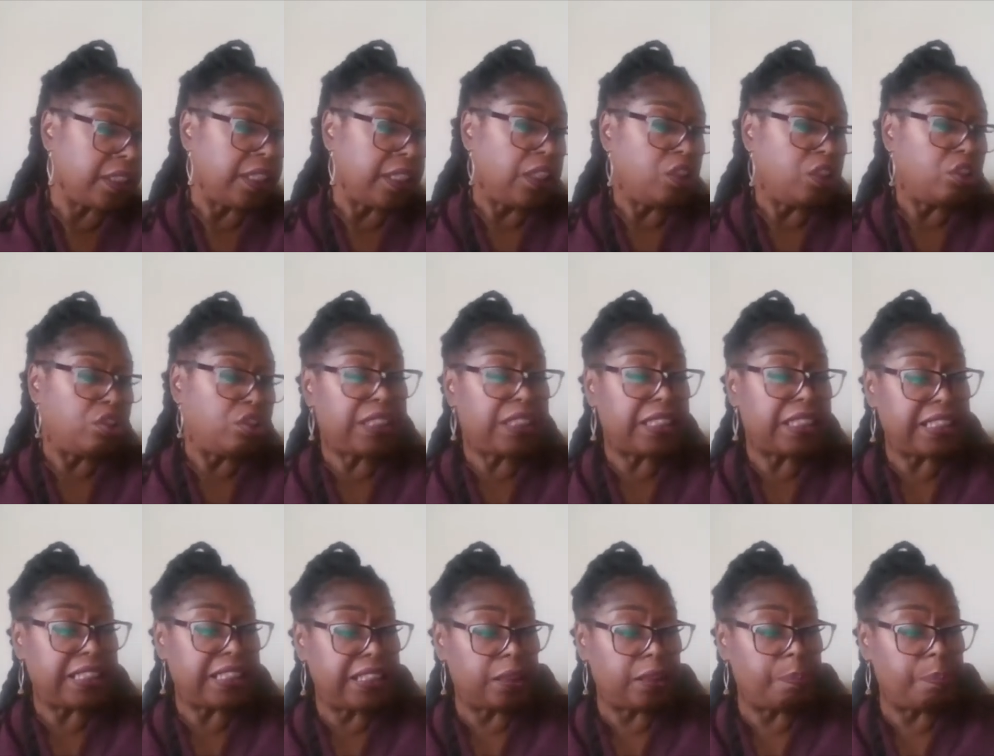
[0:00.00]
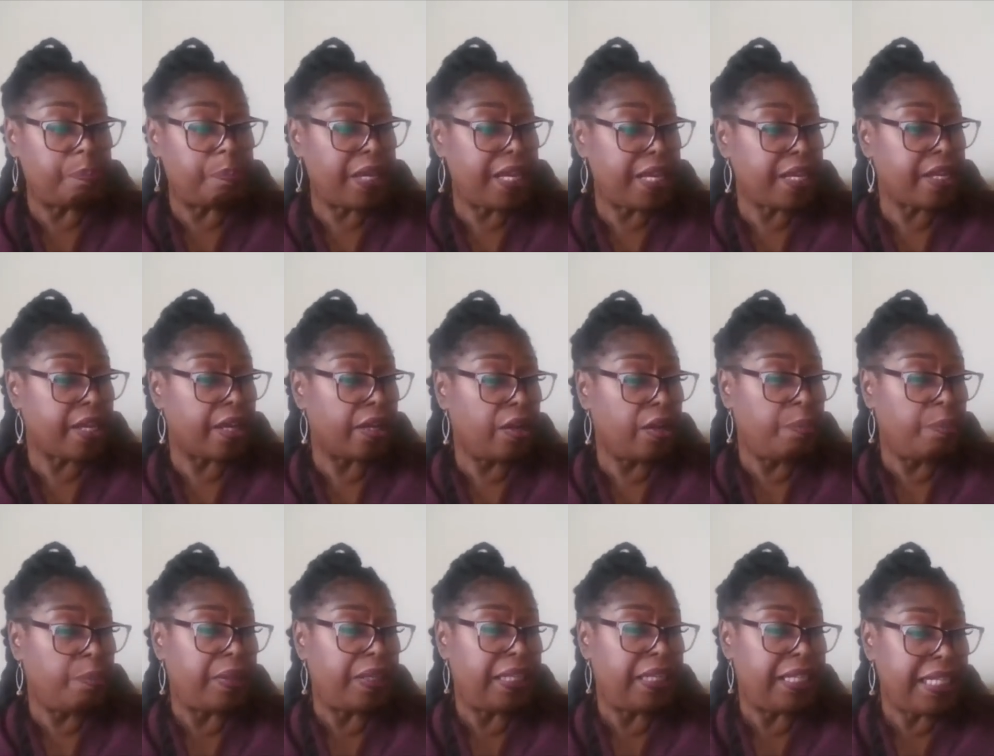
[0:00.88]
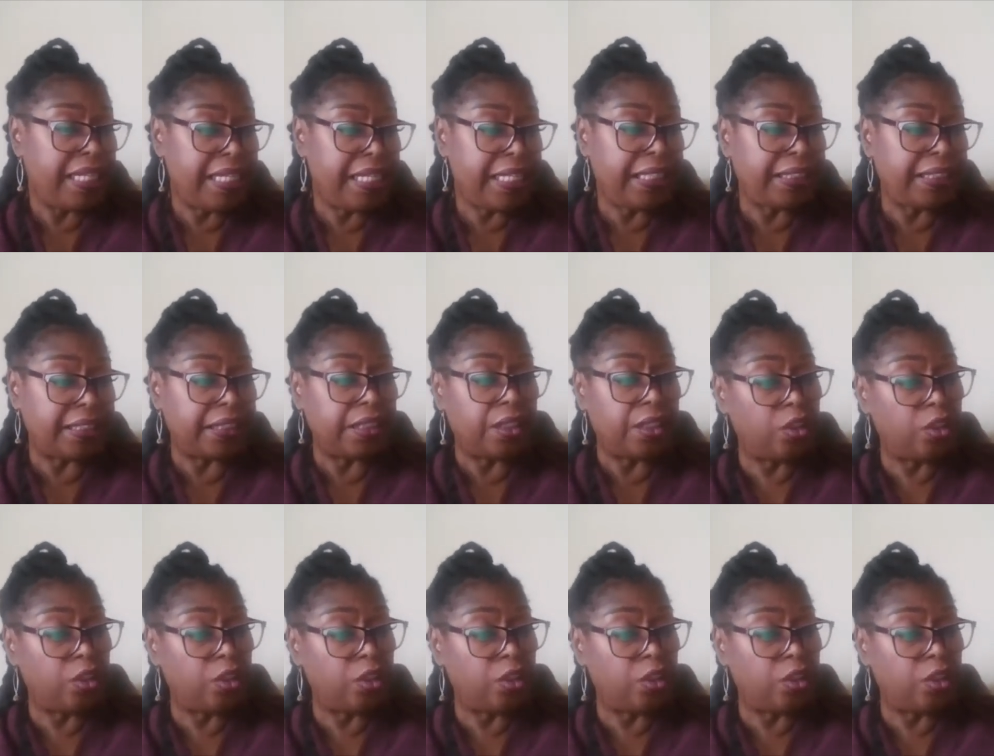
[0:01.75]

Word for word: Trinidad and Tobago, Belize, St.